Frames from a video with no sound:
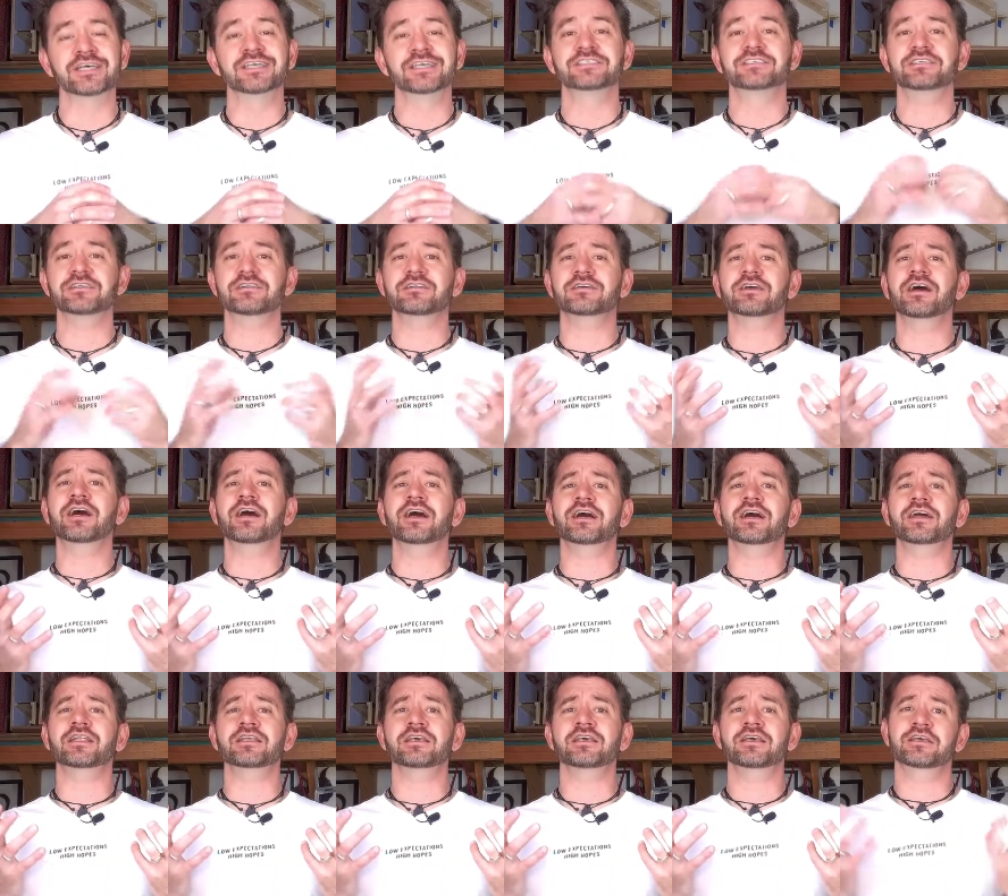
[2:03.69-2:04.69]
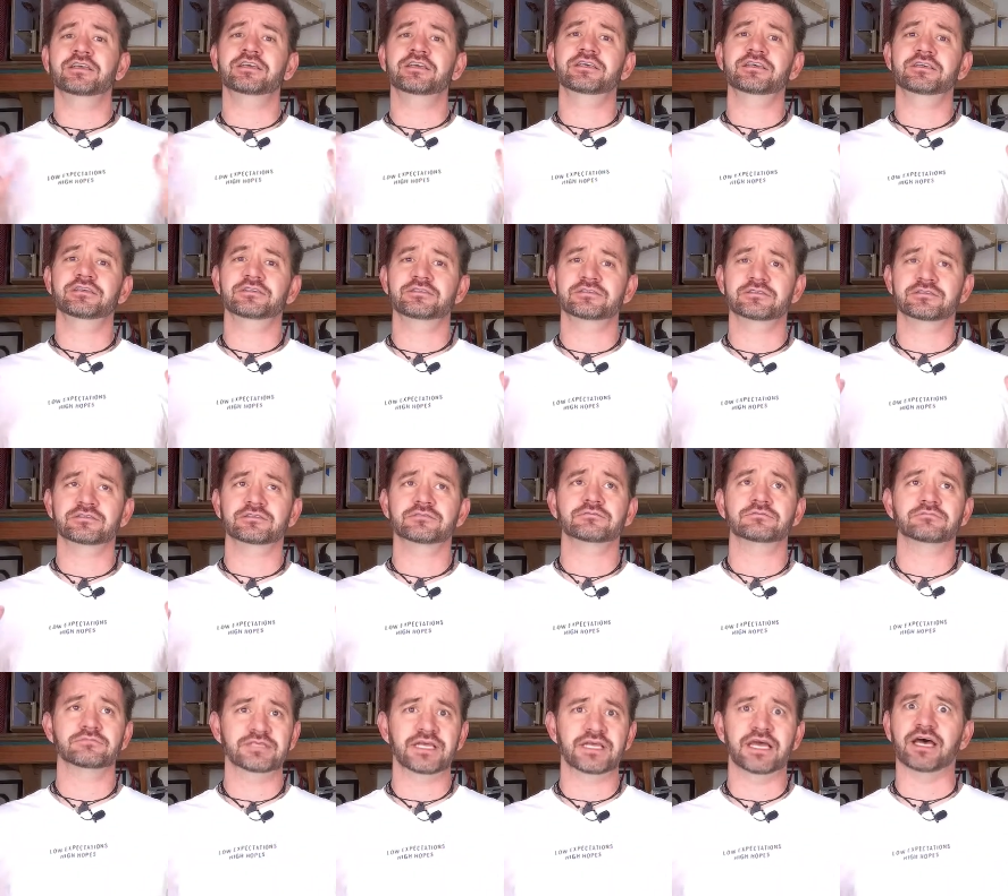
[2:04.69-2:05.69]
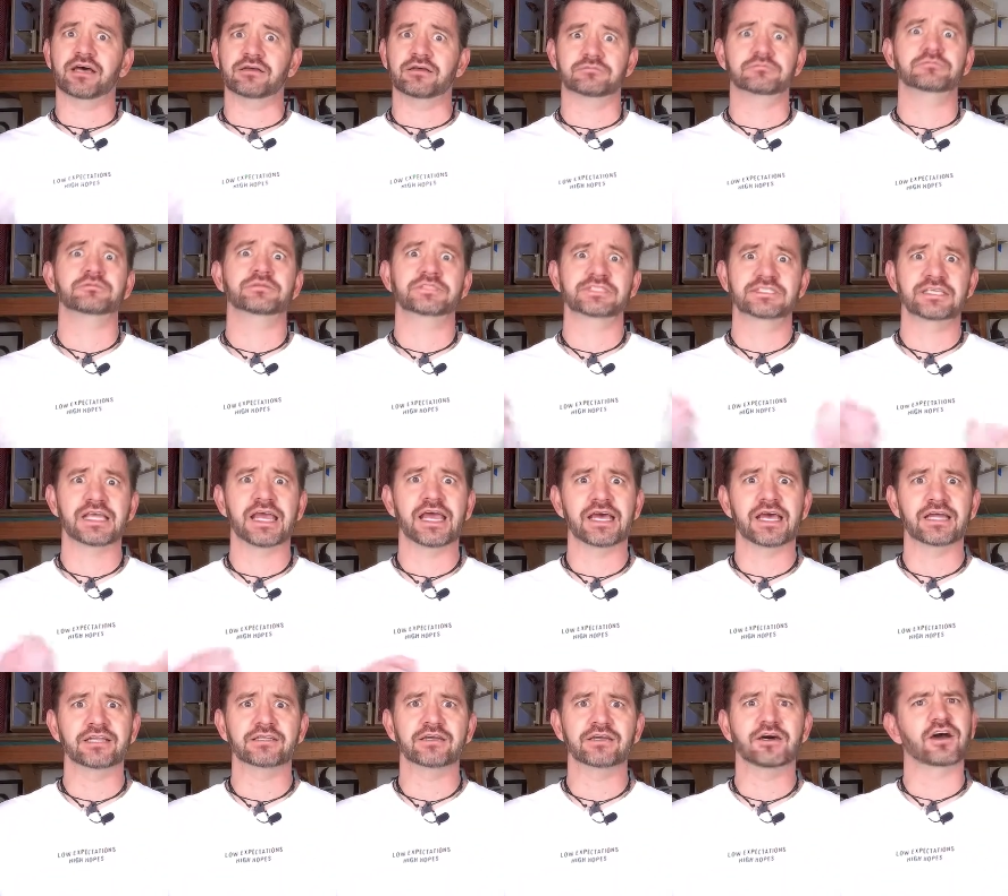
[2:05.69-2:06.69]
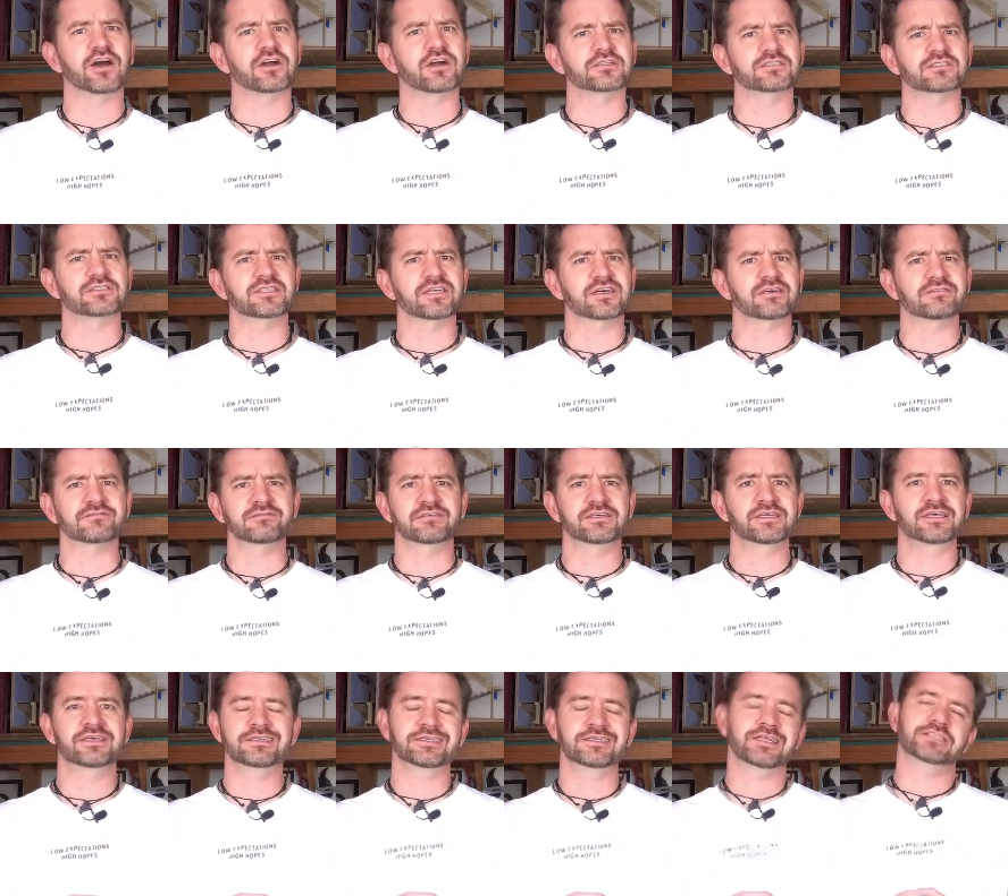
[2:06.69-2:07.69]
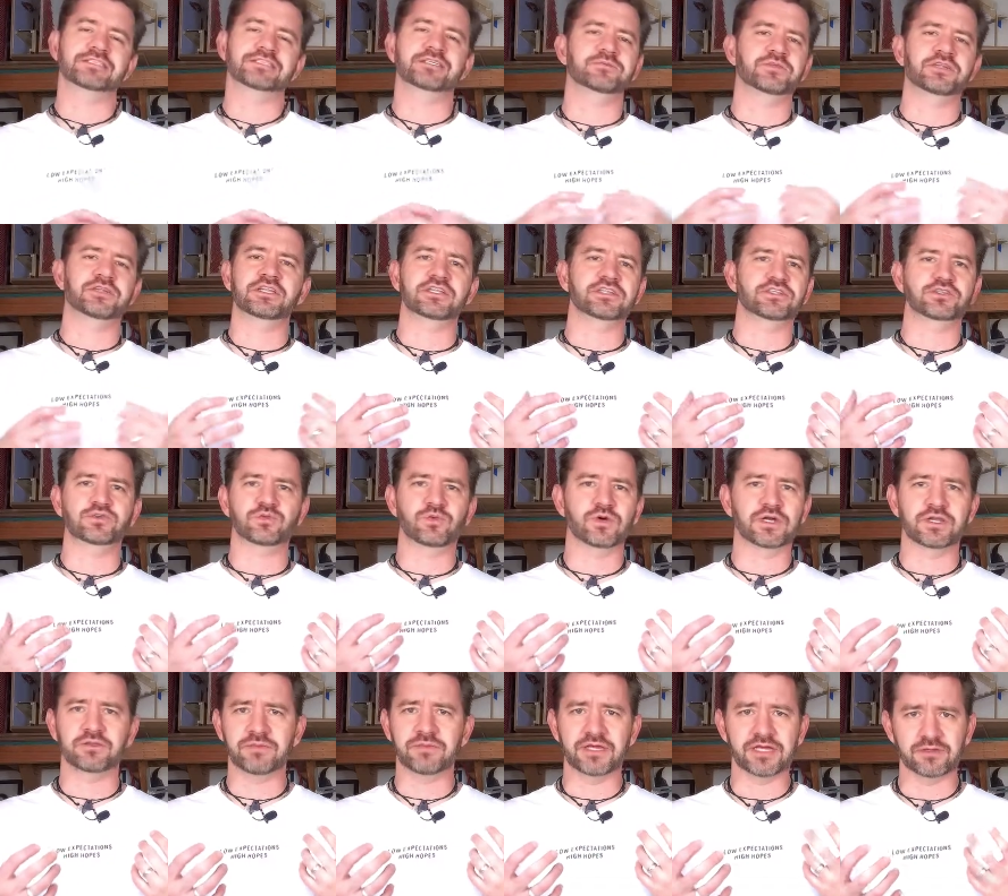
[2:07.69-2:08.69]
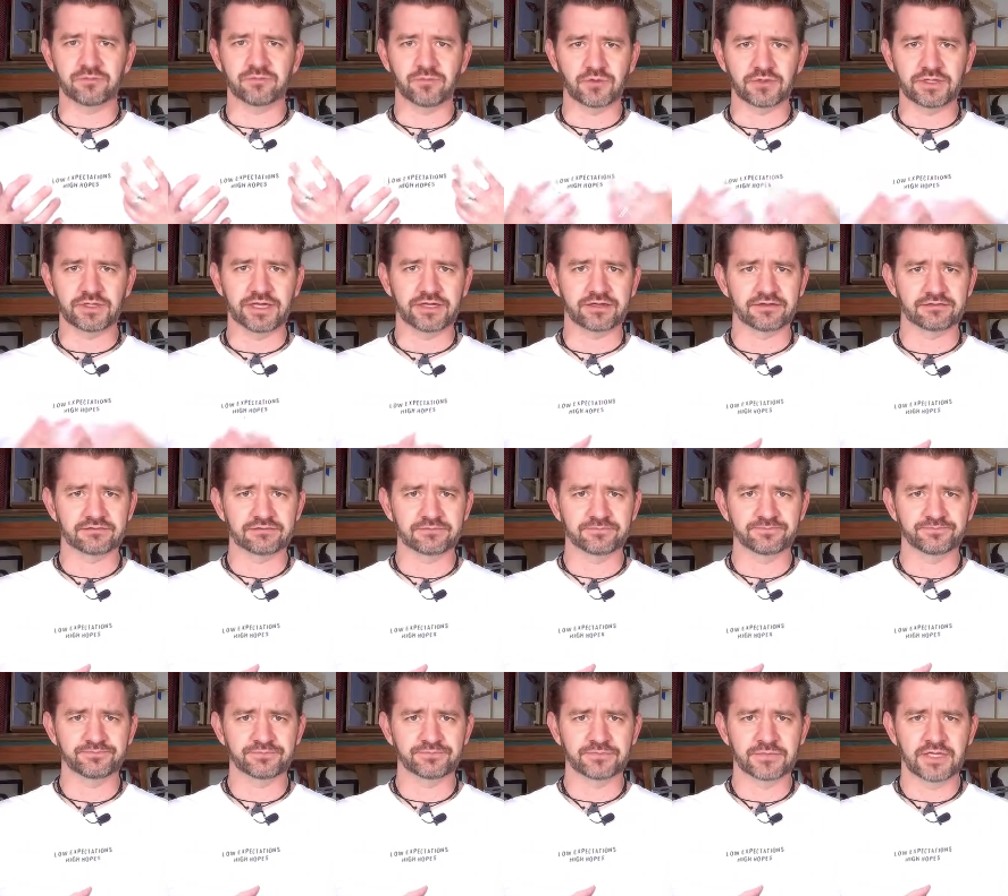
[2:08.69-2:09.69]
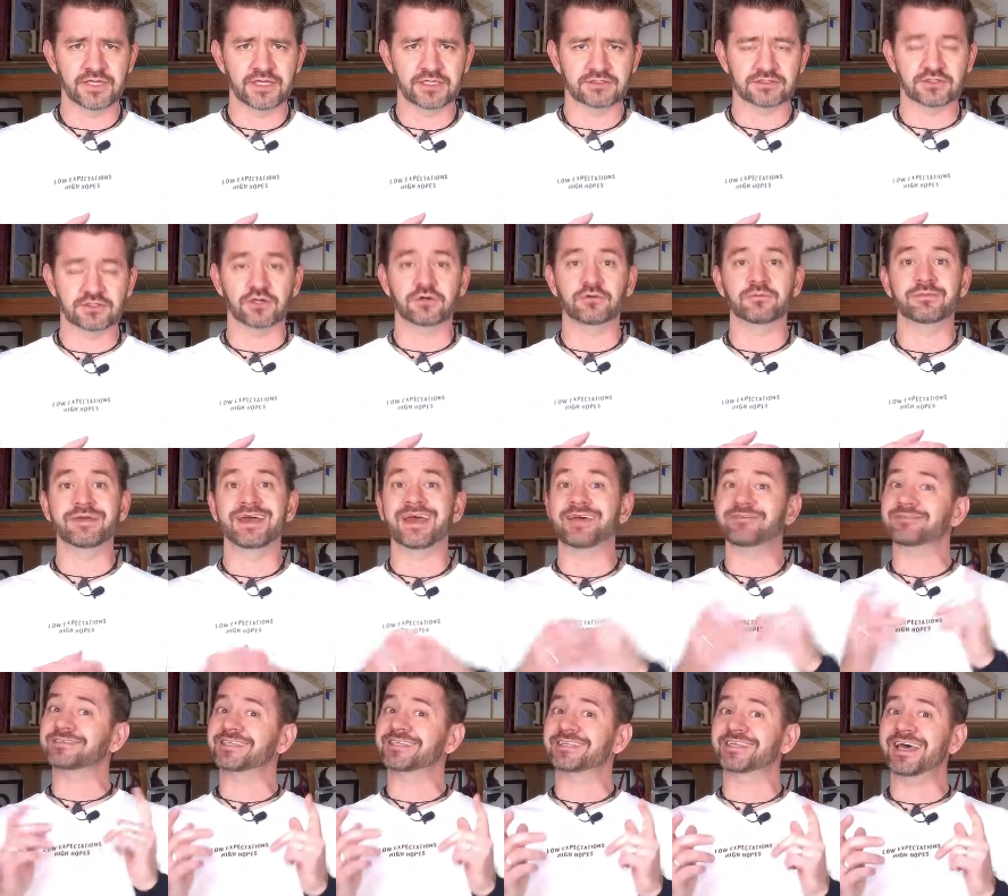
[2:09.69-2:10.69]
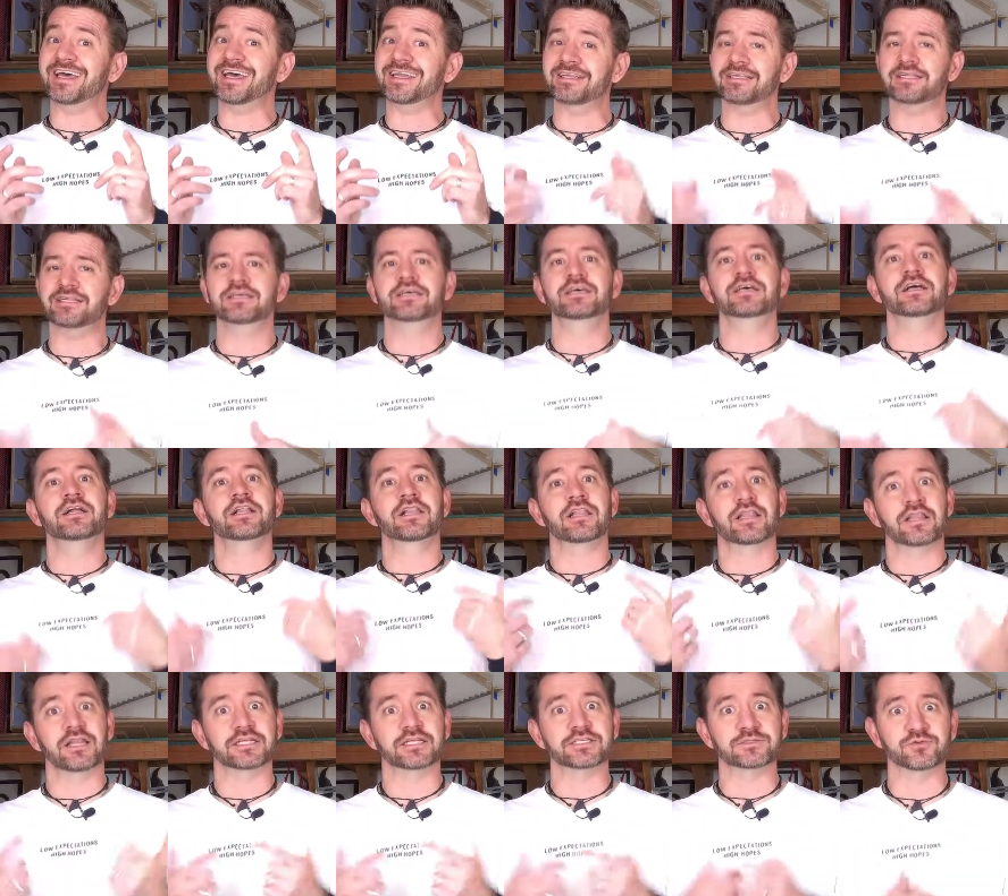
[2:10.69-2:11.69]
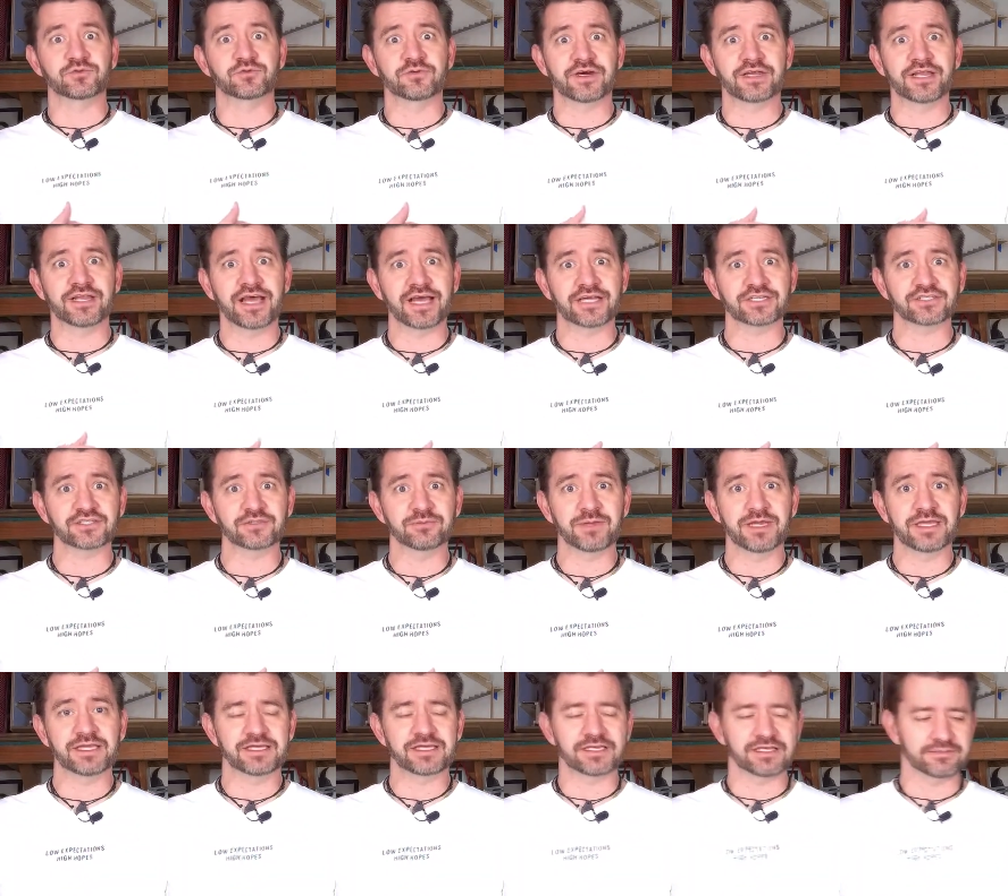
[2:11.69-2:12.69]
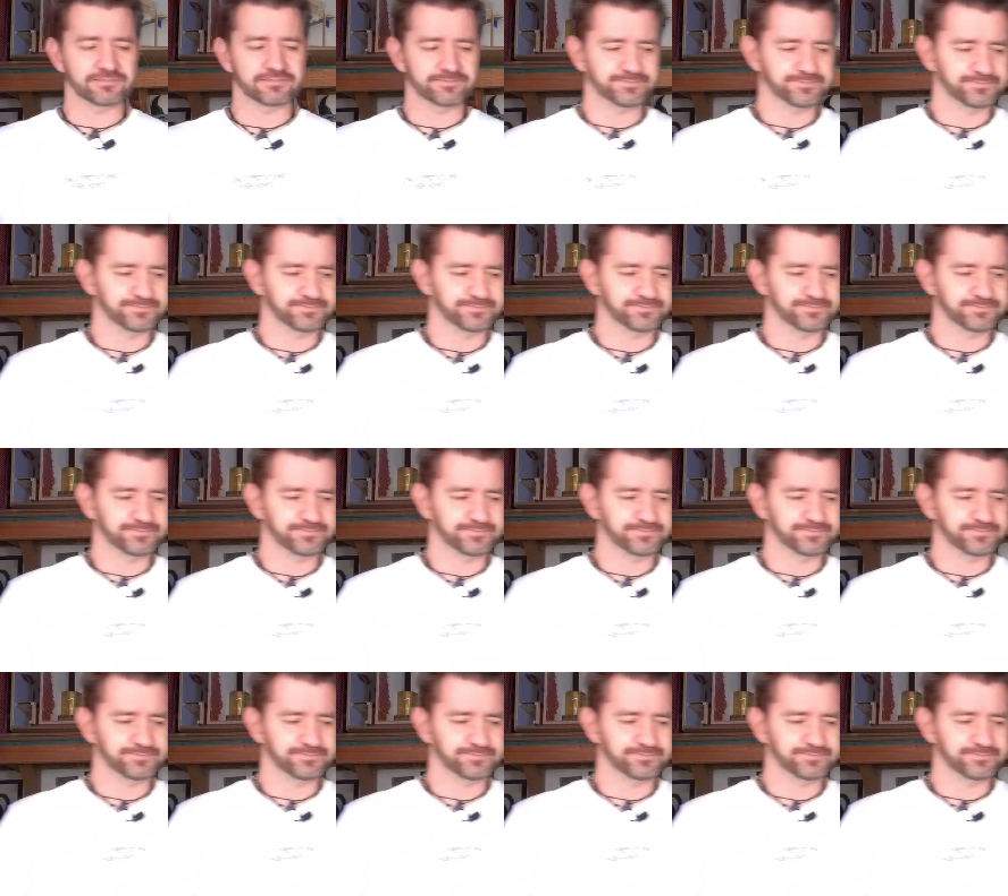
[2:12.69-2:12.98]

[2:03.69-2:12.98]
Silicon is, yeah, sand, hard stuff, not something that you want to make a mold out of. So having said that, let's move on to actually making it.